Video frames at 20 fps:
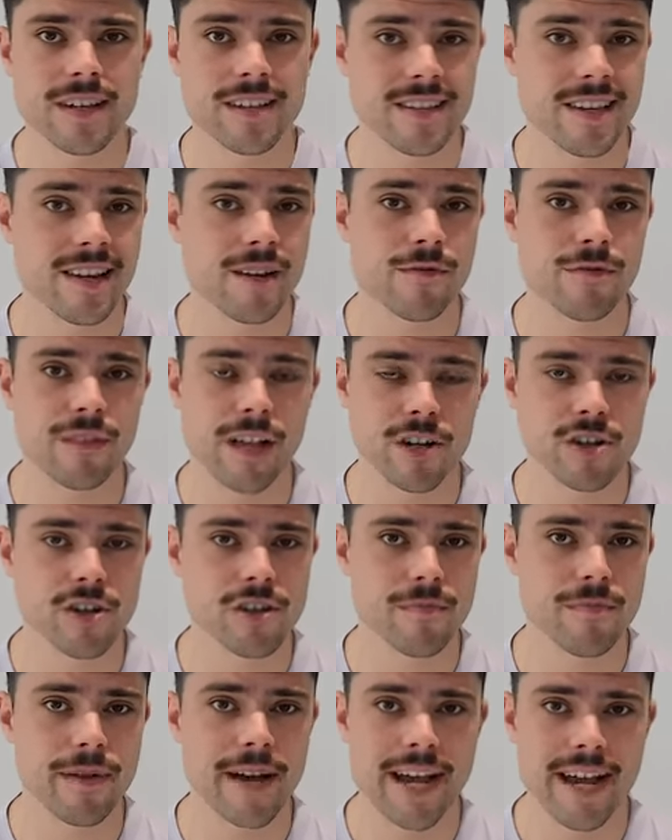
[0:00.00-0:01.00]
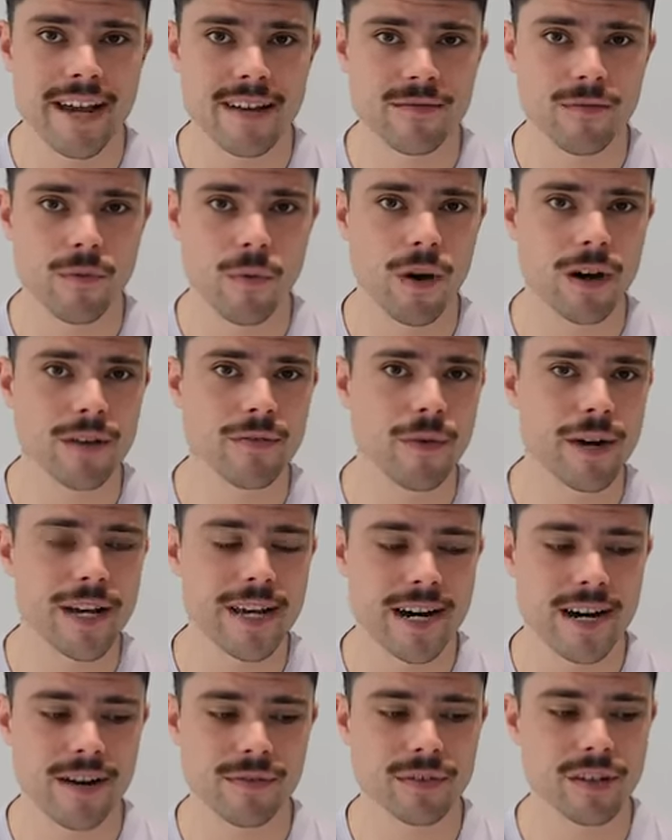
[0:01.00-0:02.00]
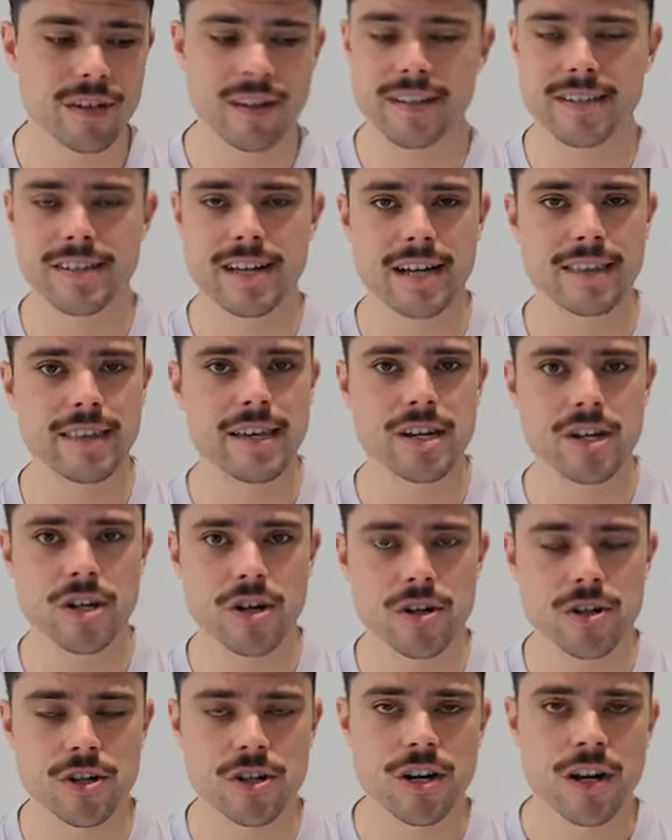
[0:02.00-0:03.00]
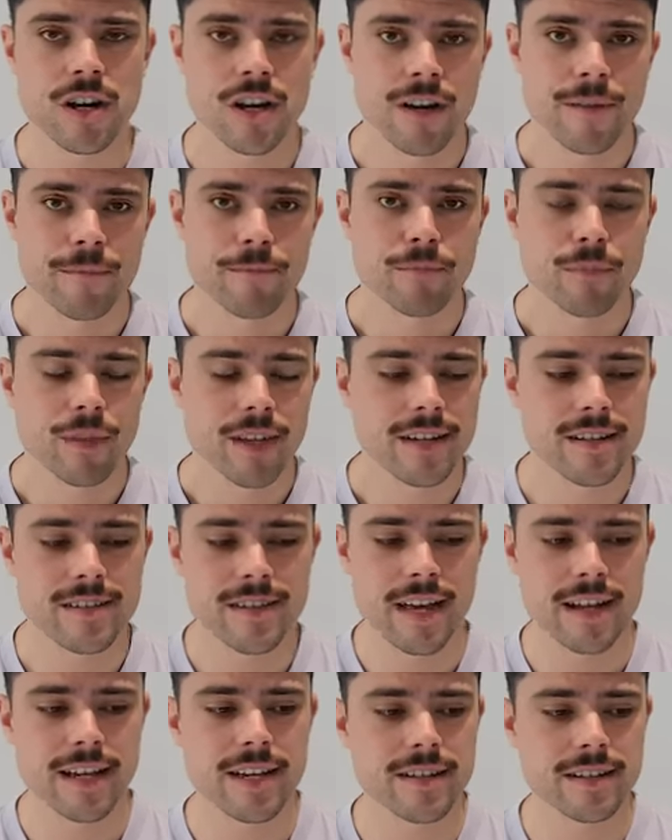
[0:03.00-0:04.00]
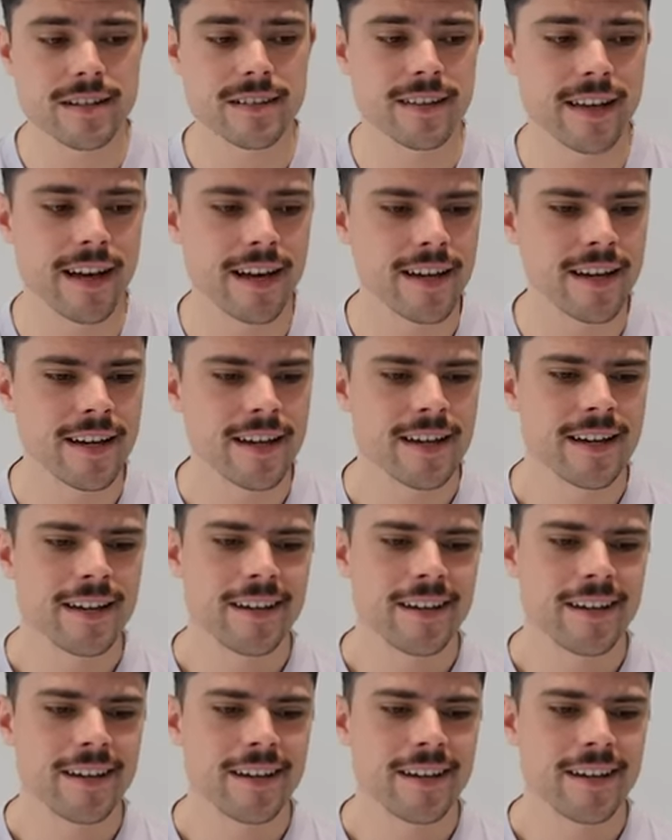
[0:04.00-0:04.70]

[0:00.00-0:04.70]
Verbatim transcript: Is that a flash in the pan one week after they sacked their coach? Is that here to stay?